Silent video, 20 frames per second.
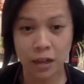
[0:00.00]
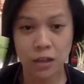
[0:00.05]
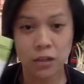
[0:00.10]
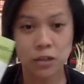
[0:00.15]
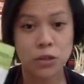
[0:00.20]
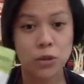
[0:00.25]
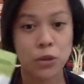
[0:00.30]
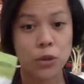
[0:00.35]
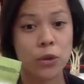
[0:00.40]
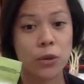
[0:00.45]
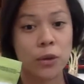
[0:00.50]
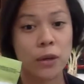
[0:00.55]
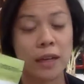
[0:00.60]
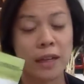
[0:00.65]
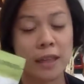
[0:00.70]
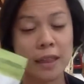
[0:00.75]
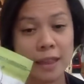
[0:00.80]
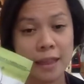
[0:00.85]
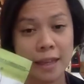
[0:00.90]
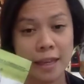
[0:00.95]
So you
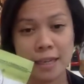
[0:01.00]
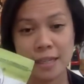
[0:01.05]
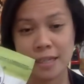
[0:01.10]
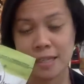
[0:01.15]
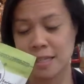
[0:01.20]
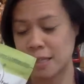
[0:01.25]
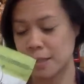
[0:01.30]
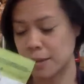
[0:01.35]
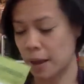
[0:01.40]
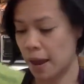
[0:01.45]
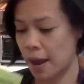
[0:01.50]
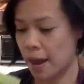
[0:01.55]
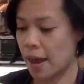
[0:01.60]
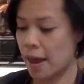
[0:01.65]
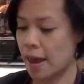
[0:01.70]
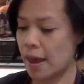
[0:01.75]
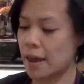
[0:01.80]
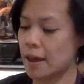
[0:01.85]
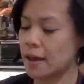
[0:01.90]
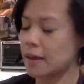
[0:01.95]
need this,
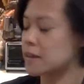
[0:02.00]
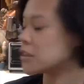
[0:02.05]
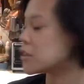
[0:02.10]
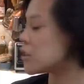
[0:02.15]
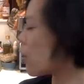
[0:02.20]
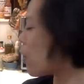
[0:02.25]
and